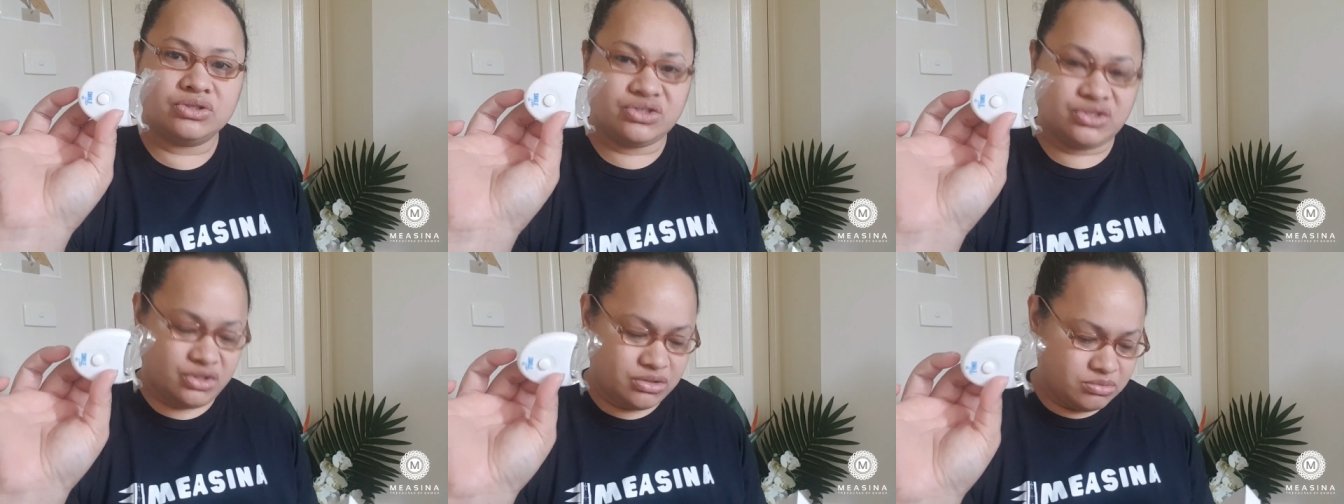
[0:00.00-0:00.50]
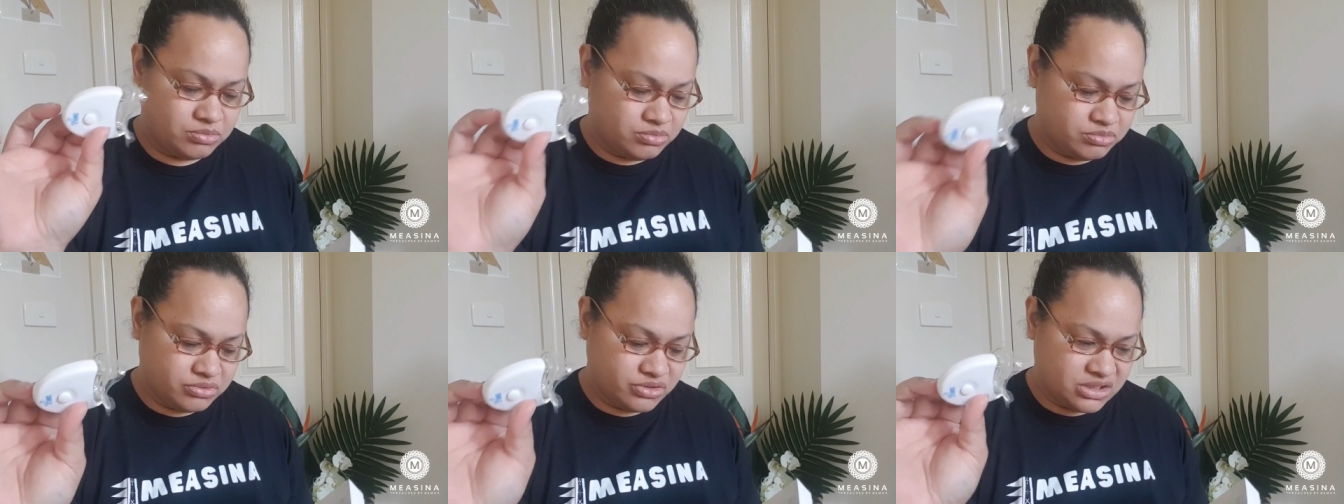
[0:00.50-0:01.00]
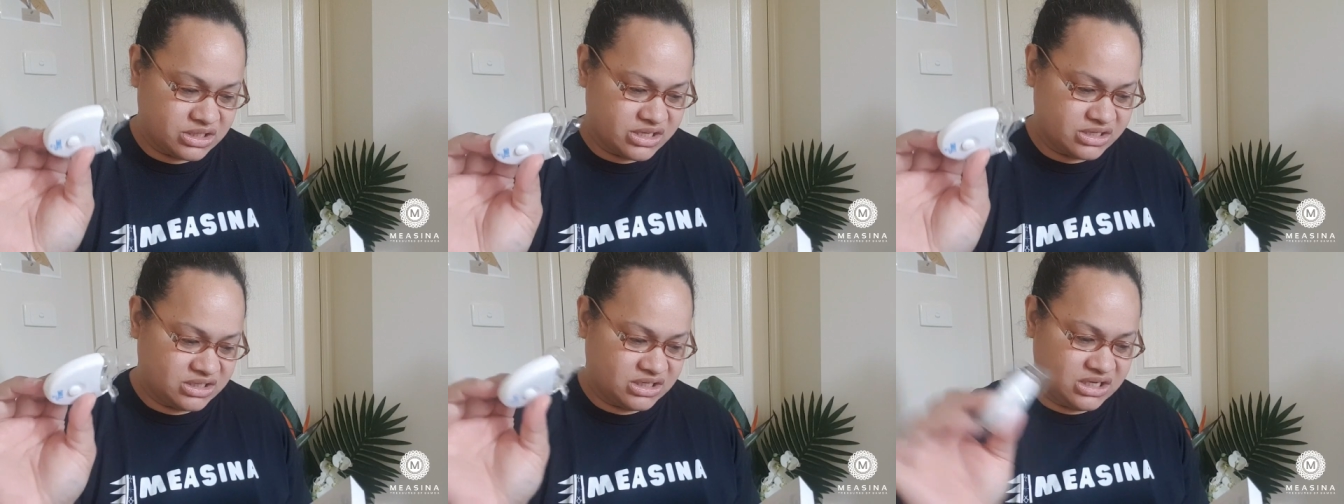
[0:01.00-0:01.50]
So put
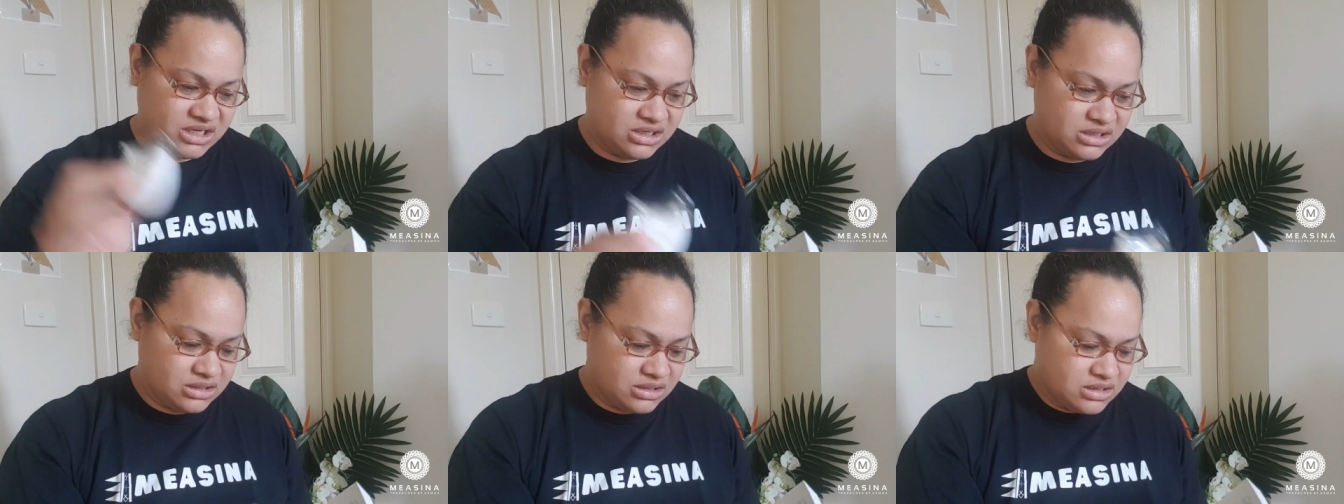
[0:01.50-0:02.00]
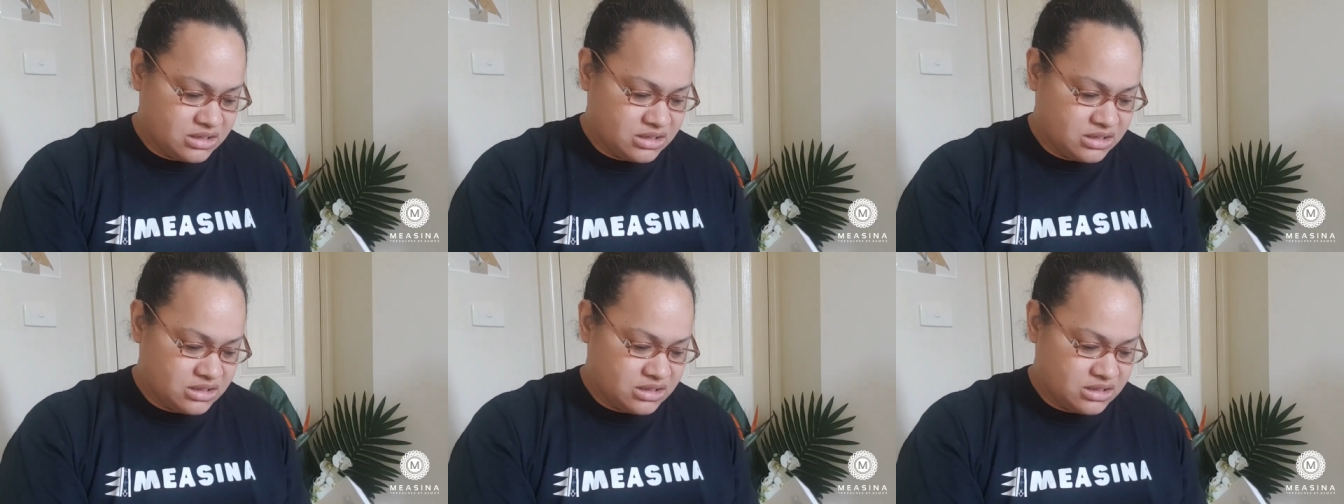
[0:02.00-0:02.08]
that in.